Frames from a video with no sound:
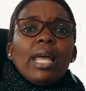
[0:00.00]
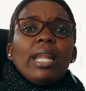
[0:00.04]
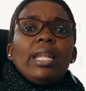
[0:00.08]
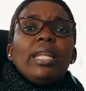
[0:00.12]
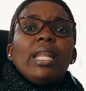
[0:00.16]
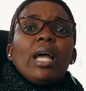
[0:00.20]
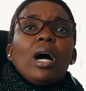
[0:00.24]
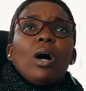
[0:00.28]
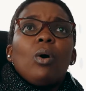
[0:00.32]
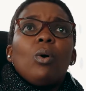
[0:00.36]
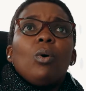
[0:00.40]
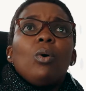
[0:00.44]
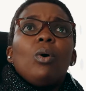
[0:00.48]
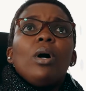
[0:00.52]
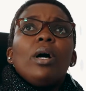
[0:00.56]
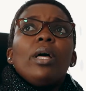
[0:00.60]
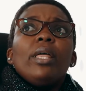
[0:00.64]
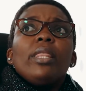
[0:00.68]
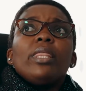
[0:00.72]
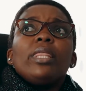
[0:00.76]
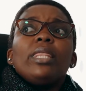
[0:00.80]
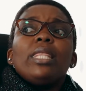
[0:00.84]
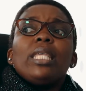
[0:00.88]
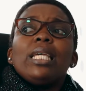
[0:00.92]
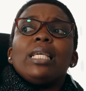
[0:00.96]
Now,
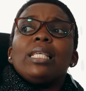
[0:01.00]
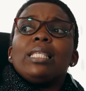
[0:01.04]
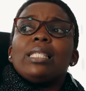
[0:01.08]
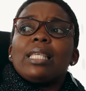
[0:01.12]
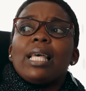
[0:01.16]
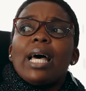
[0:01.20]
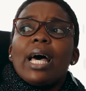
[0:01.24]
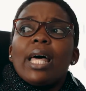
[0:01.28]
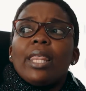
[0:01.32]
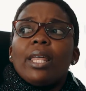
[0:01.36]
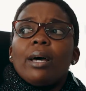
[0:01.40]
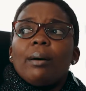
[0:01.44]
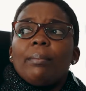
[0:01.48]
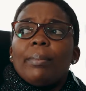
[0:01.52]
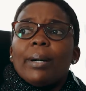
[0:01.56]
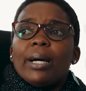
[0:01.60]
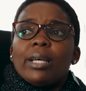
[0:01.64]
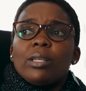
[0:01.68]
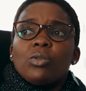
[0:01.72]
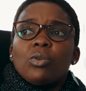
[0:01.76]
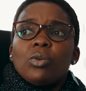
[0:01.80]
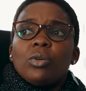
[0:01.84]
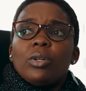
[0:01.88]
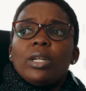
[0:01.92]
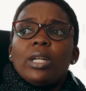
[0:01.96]
this other
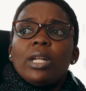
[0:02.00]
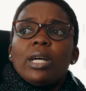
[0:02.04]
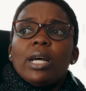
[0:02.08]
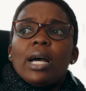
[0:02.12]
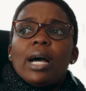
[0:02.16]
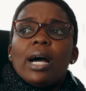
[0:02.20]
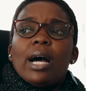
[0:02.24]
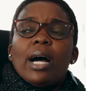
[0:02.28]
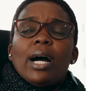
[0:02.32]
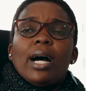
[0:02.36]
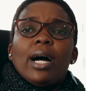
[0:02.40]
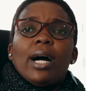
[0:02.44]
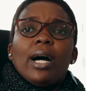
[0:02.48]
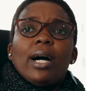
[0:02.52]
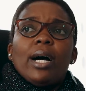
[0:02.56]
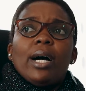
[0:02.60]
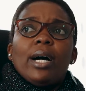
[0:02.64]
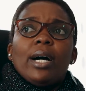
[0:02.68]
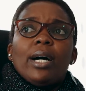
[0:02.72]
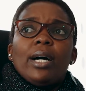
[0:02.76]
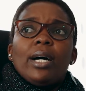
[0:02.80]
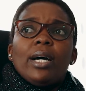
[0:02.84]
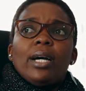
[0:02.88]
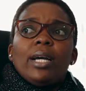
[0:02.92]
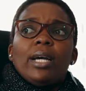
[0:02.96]
person
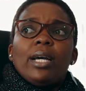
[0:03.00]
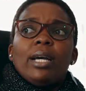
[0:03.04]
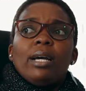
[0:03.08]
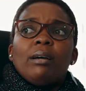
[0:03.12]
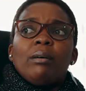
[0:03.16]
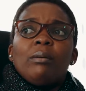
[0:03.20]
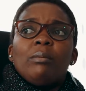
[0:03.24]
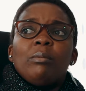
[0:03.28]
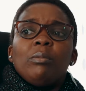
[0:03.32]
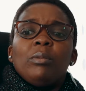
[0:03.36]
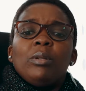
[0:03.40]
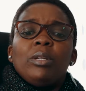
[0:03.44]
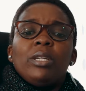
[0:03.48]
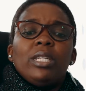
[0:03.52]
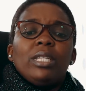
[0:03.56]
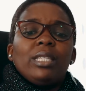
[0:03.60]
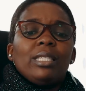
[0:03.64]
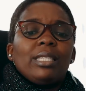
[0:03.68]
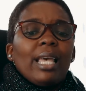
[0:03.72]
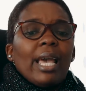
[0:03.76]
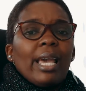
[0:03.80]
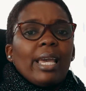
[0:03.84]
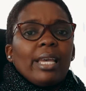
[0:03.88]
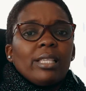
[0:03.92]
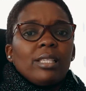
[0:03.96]

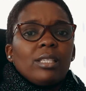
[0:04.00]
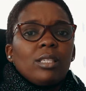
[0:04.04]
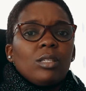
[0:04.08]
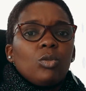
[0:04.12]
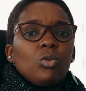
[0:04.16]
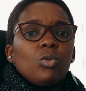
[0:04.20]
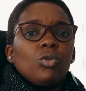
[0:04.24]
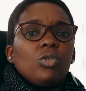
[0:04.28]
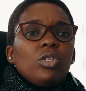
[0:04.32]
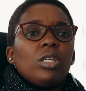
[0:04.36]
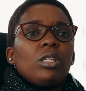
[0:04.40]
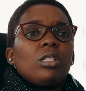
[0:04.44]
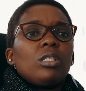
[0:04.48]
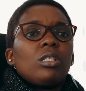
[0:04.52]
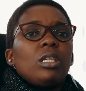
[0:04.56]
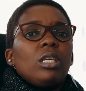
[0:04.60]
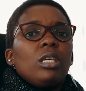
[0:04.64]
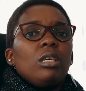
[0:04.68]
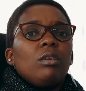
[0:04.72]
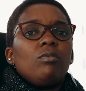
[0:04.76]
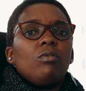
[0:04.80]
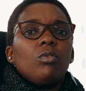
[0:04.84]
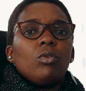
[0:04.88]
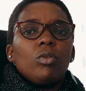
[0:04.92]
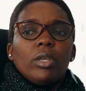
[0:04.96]
decides to just
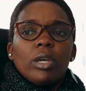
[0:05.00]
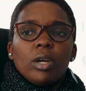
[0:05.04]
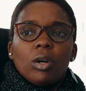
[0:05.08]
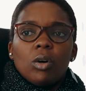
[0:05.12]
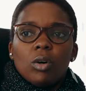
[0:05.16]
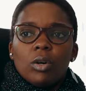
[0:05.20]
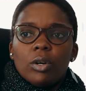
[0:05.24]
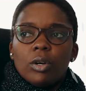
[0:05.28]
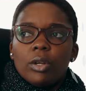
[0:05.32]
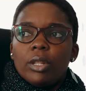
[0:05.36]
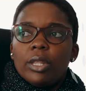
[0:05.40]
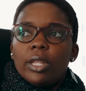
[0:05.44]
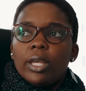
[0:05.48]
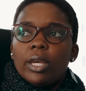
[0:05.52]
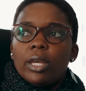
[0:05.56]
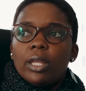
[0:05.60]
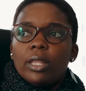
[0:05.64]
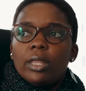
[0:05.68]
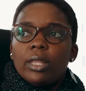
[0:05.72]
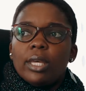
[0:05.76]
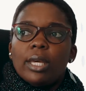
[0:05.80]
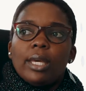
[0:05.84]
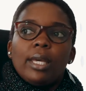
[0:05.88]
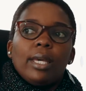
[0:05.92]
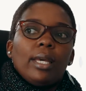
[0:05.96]
give you
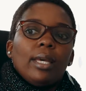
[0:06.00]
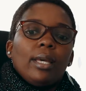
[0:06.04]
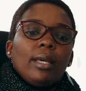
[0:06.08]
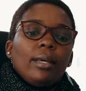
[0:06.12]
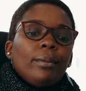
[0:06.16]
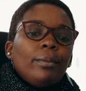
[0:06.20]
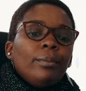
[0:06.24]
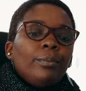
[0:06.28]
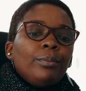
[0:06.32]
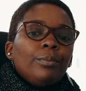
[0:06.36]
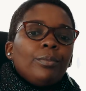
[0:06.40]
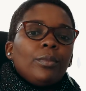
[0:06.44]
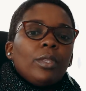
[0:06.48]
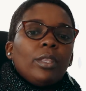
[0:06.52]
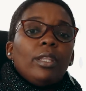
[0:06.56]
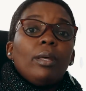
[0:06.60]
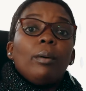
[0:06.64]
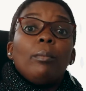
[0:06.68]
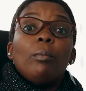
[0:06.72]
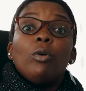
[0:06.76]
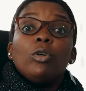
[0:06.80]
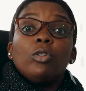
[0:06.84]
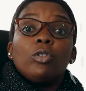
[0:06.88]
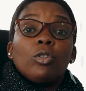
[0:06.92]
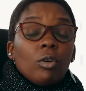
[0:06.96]
the
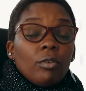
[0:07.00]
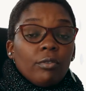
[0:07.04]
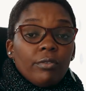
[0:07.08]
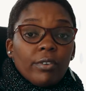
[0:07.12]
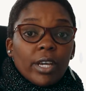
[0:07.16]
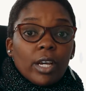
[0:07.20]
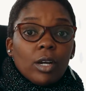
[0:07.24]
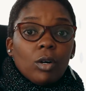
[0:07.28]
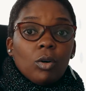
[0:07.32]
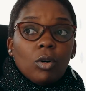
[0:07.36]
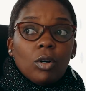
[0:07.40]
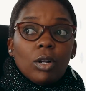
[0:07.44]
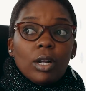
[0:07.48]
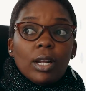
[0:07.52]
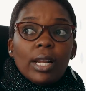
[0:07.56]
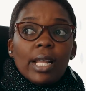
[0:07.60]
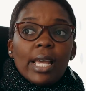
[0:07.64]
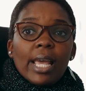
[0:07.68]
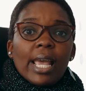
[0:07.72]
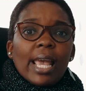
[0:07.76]
motor vehicle,